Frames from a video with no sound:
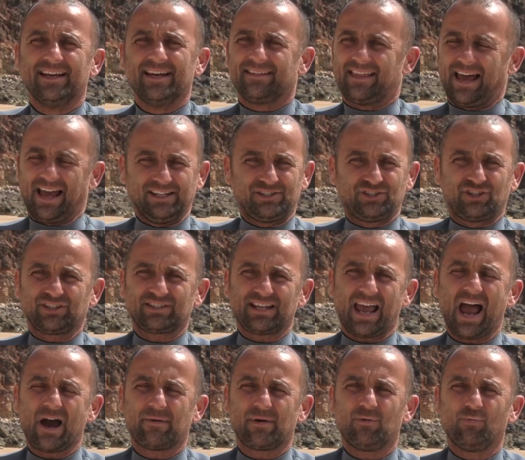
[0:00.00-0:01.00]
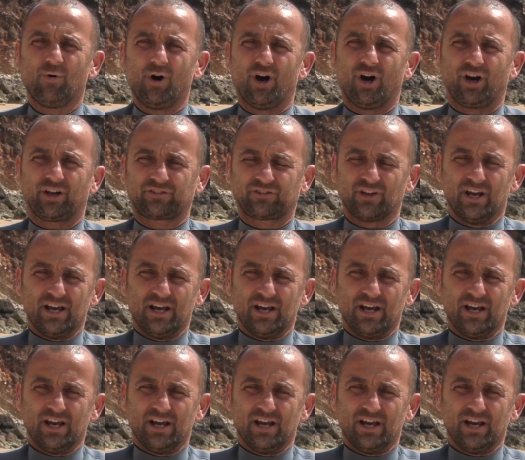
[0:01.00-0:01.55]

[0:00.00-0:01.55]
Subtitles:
That is just how it works.